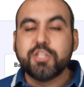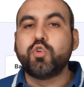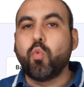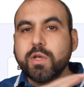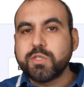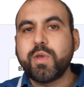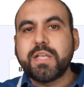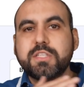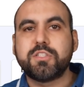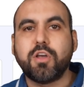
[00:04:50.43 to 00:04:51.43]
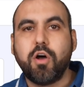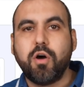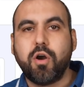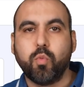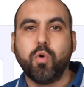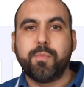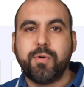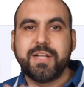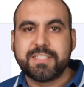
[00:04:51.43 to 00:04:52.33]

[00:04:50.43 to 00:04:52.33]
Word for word: So once we install our WordPress